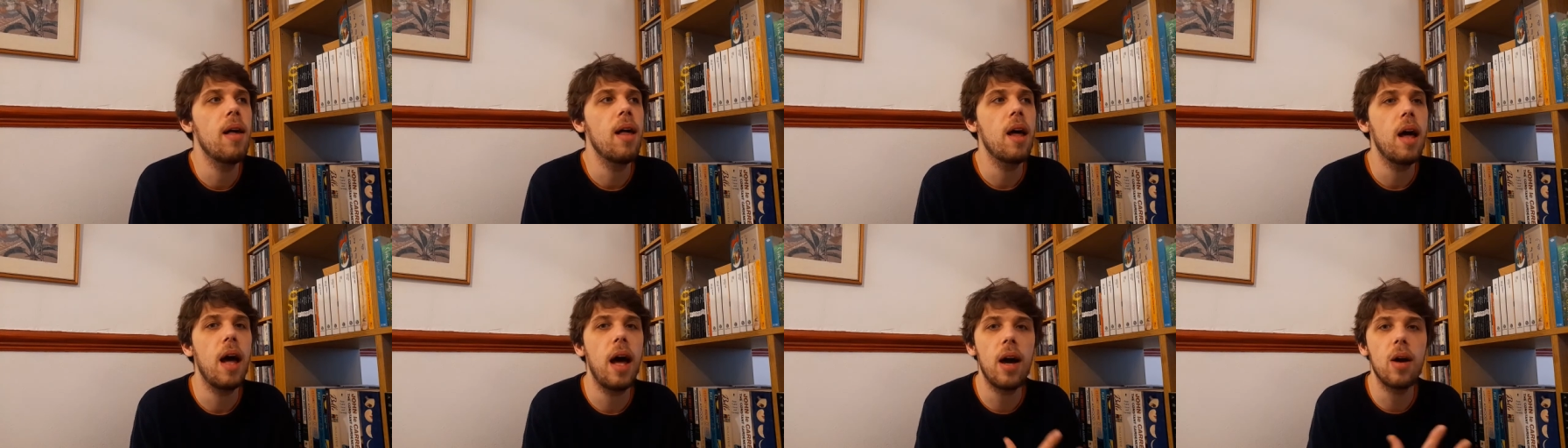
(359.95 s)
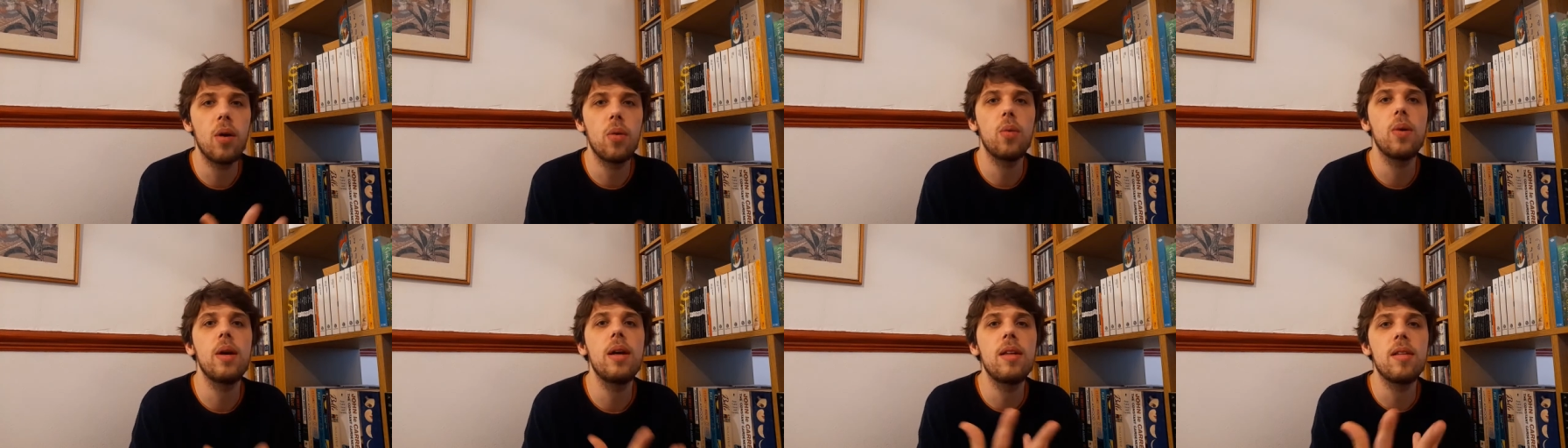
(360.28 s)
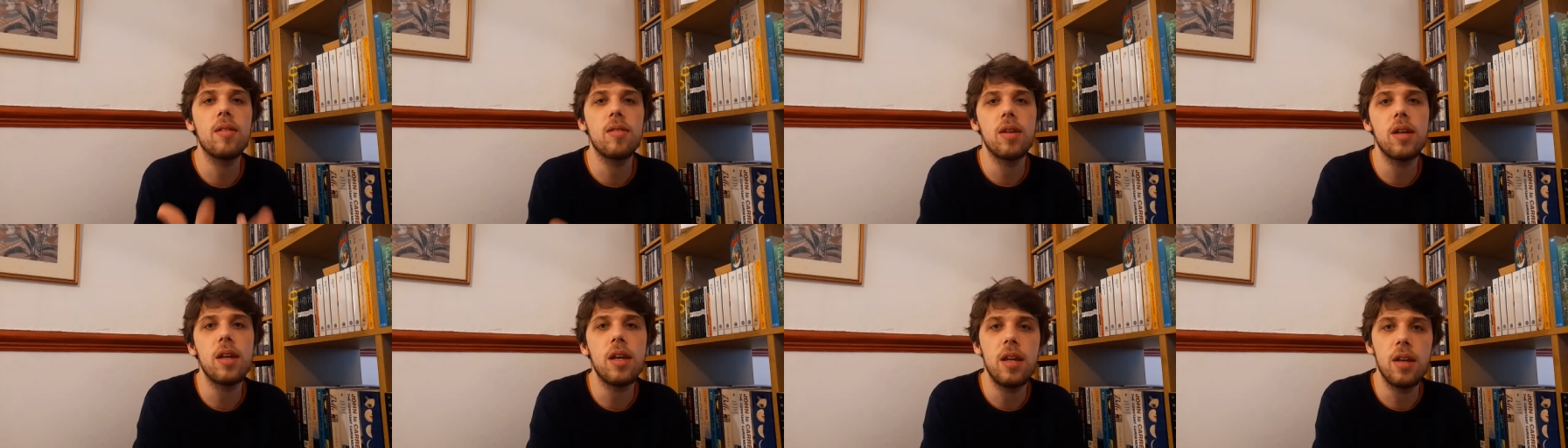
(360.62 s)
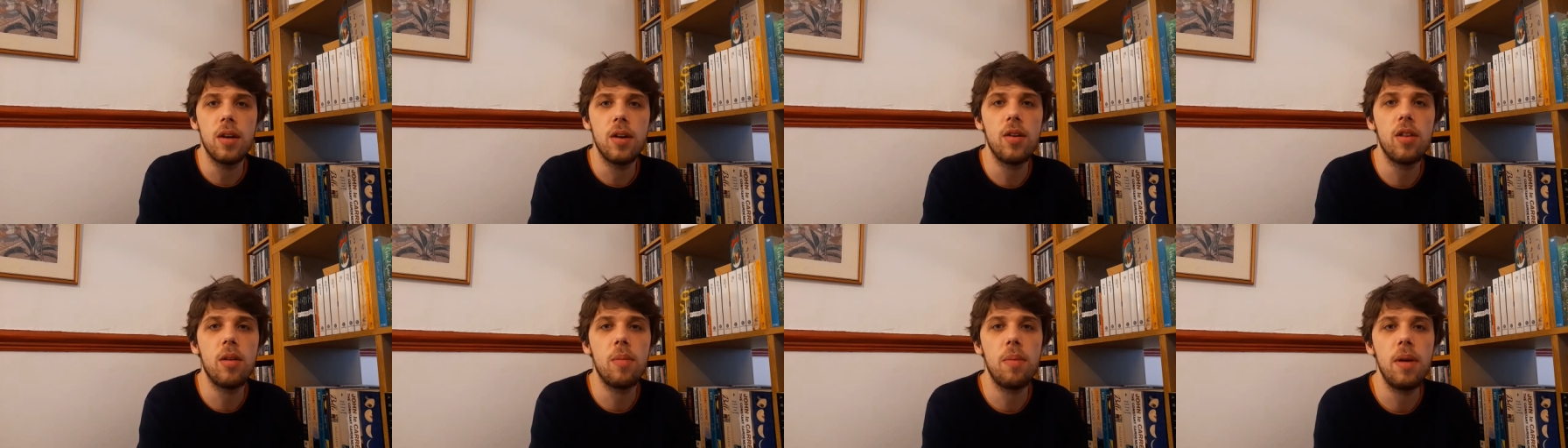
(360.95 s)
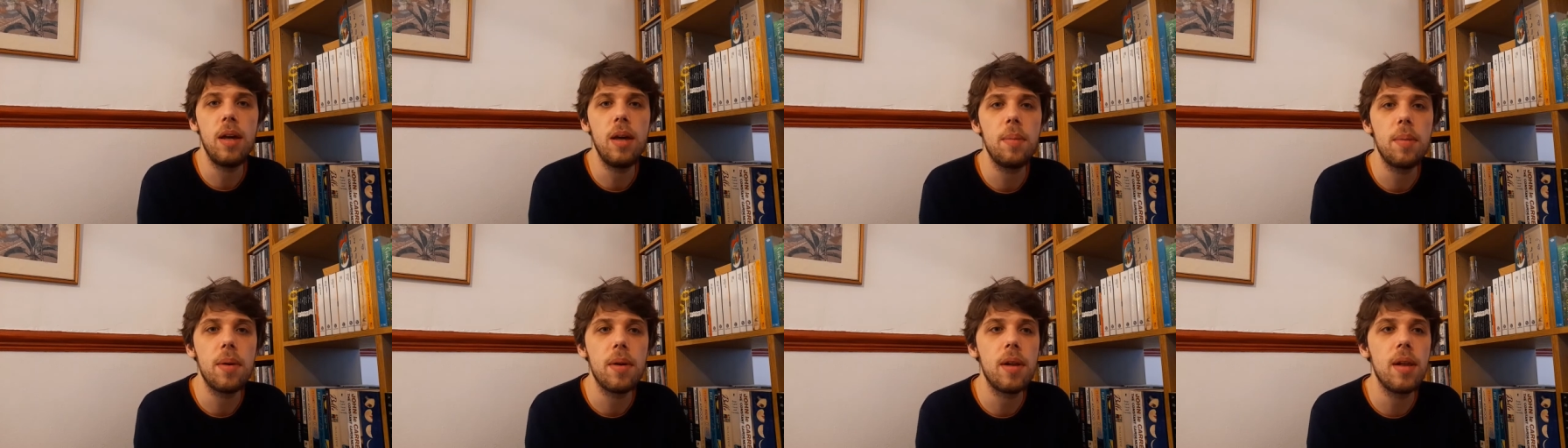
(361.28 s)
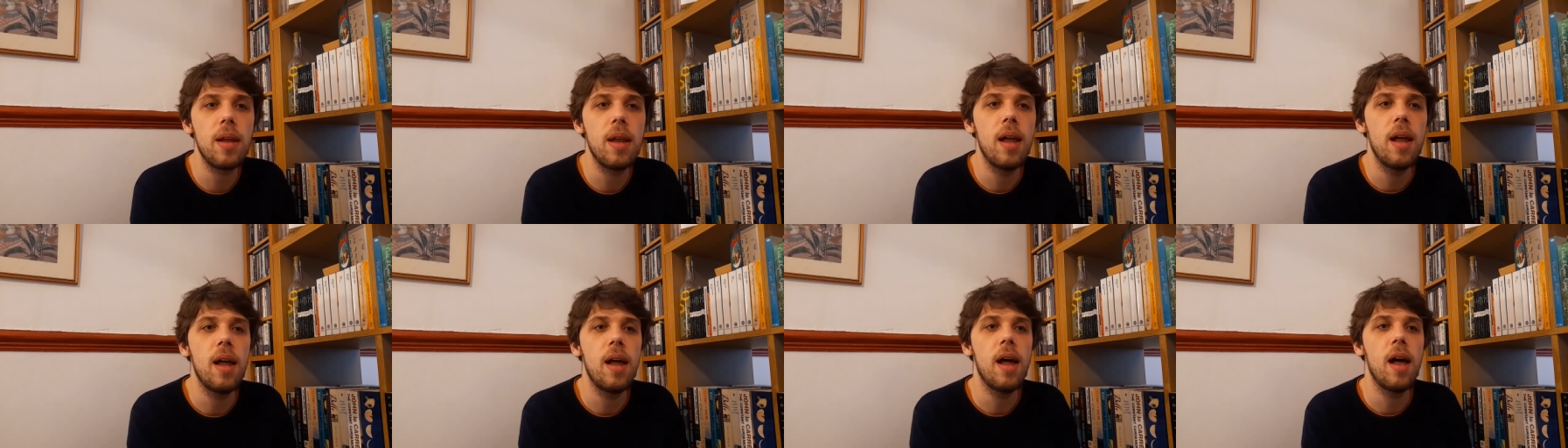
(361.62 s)
how we see other
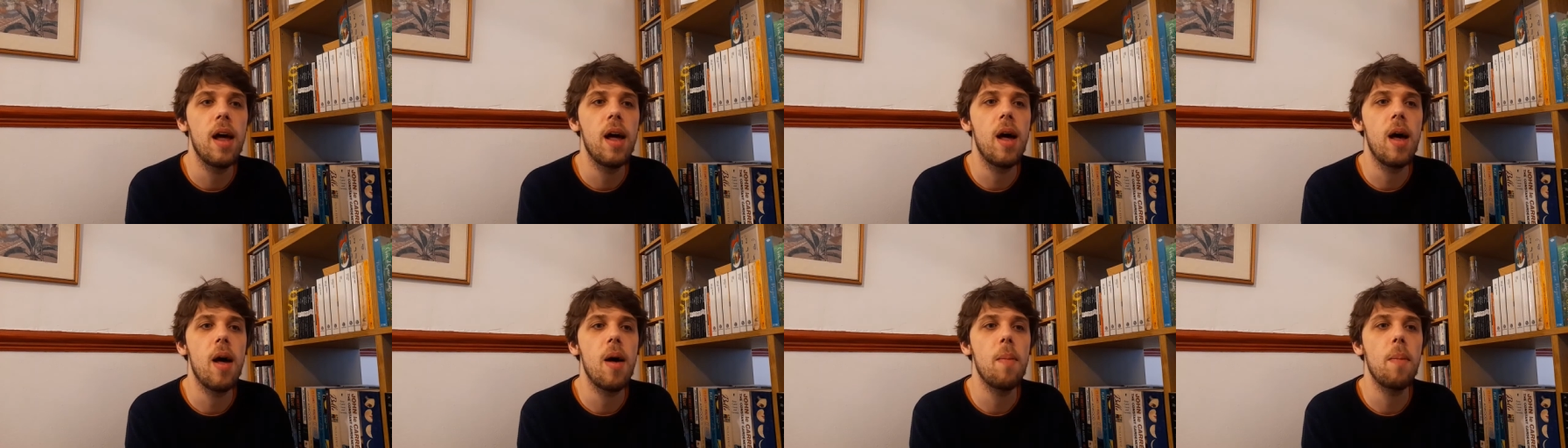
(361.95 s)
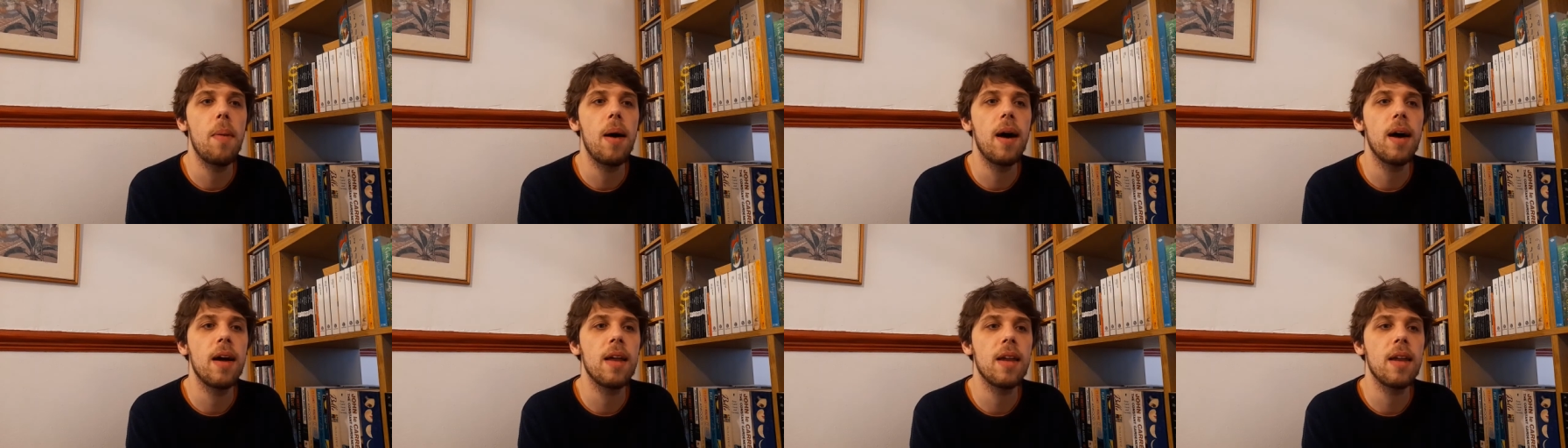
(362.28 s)
people, and